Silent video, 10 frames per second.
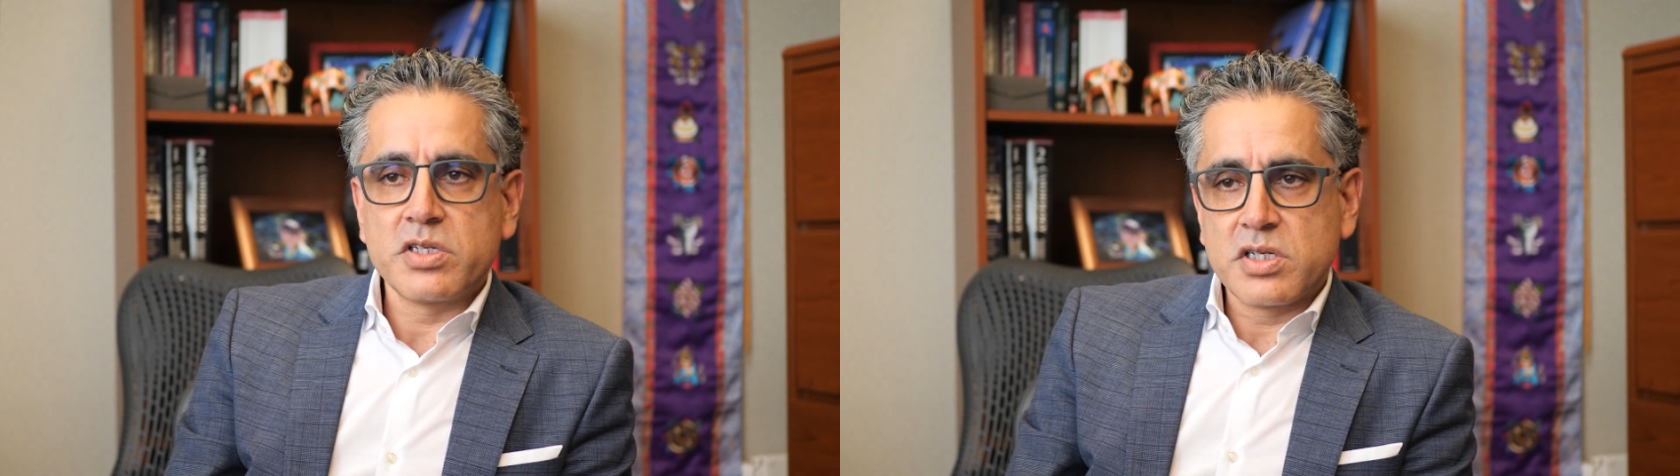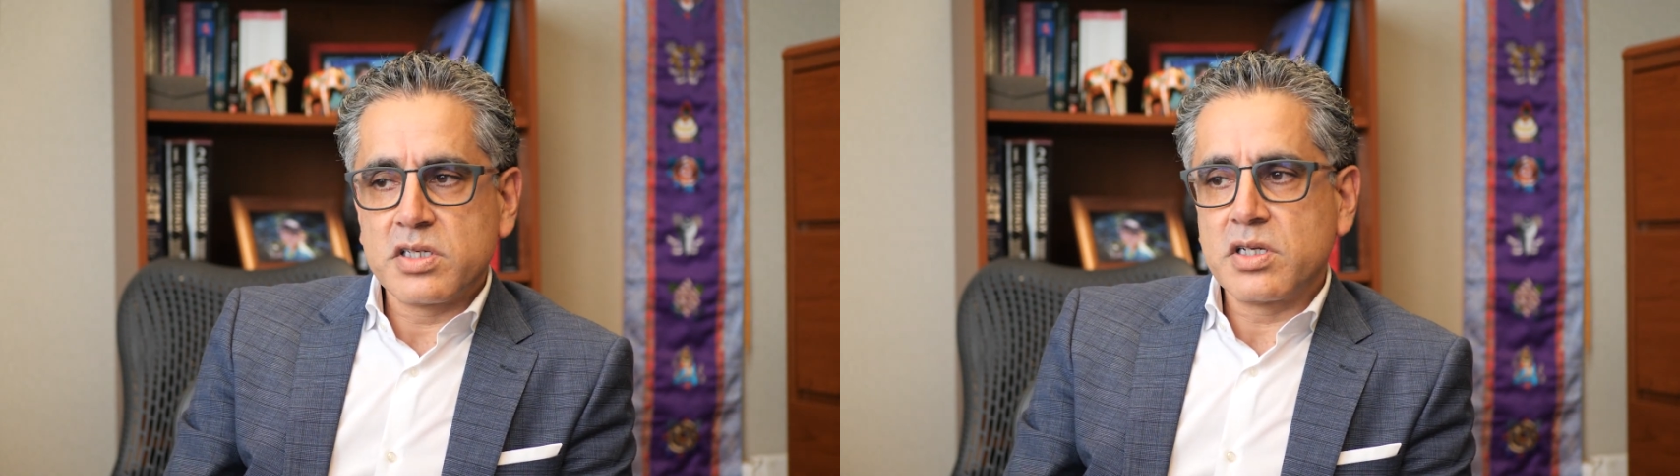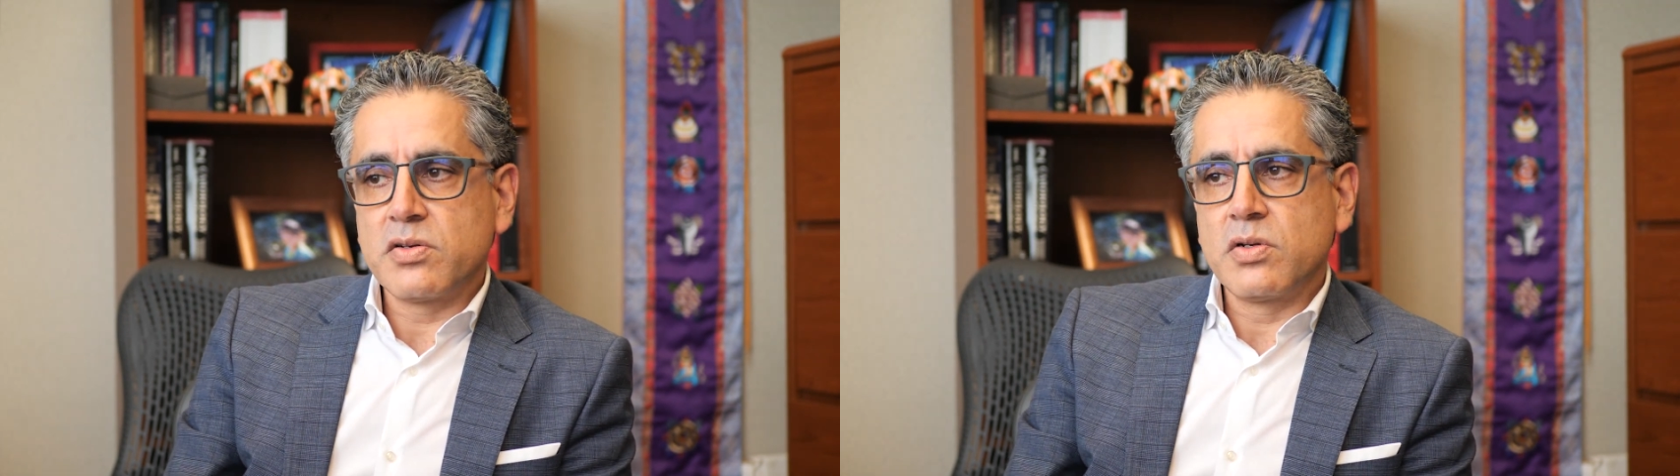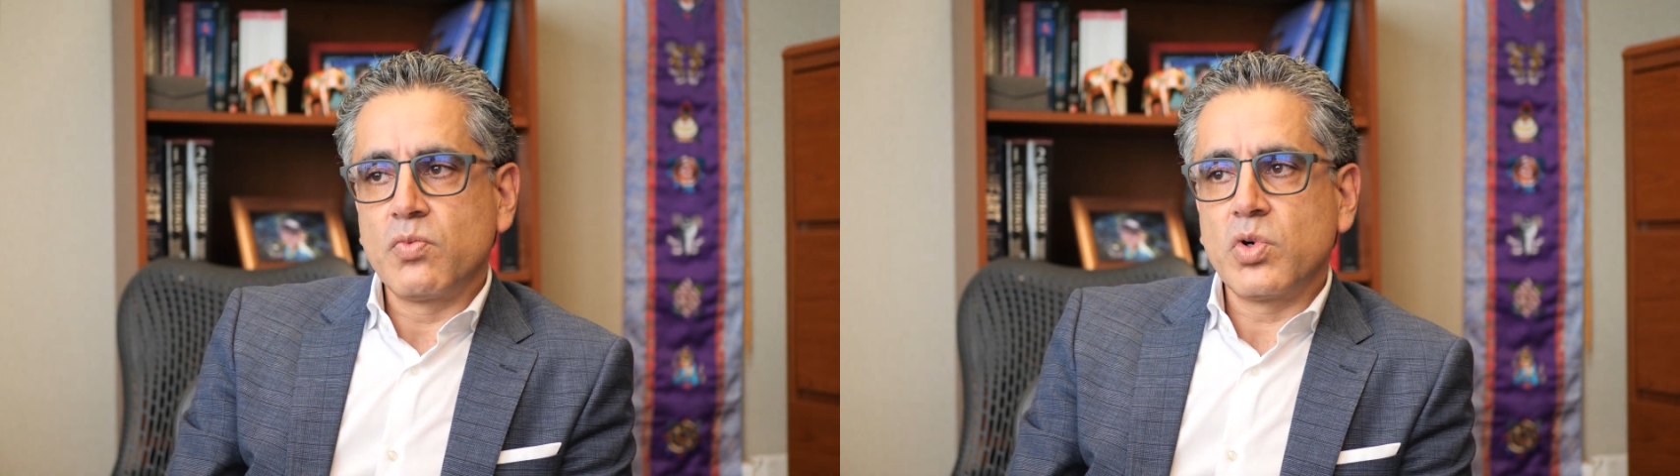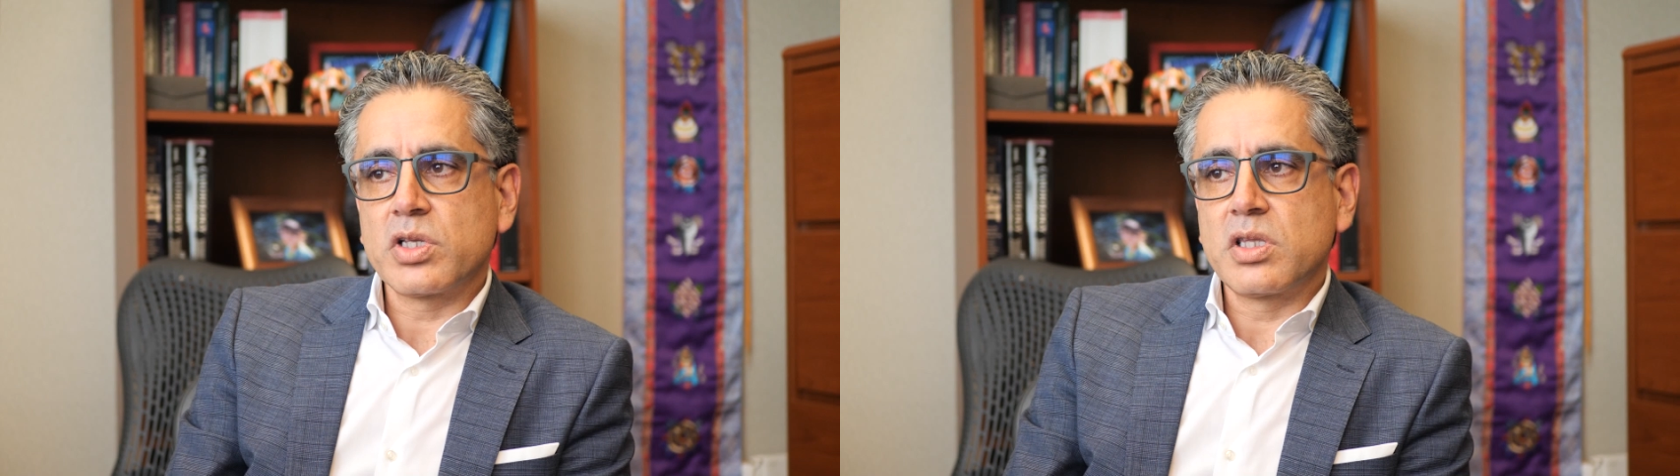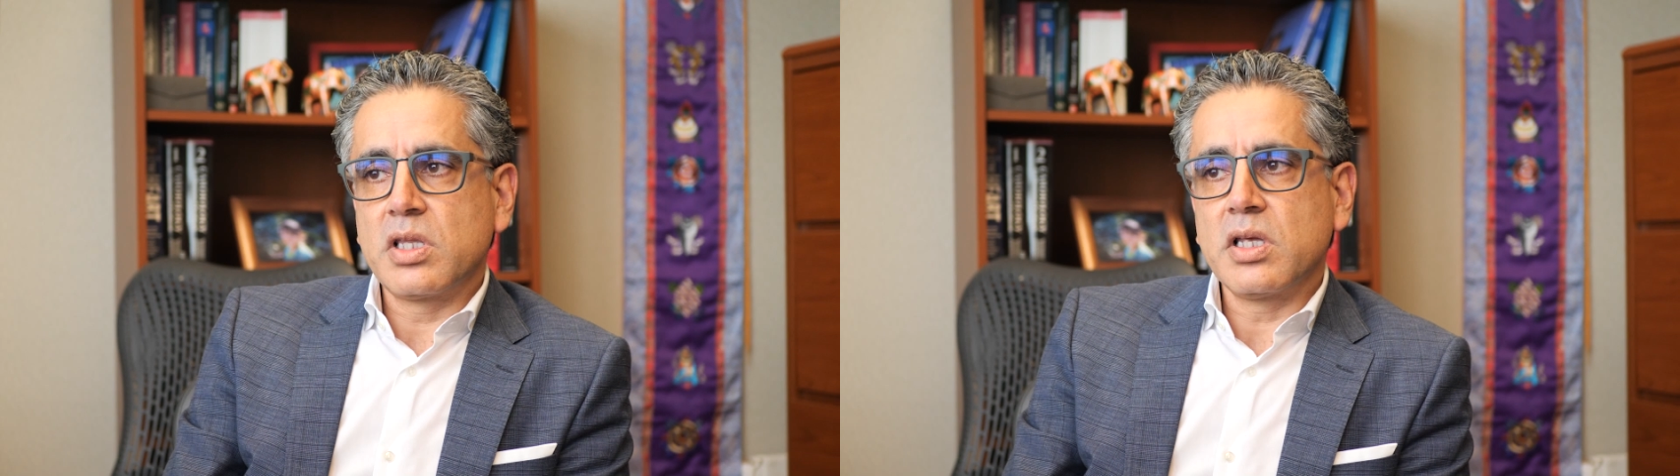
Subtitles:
decision what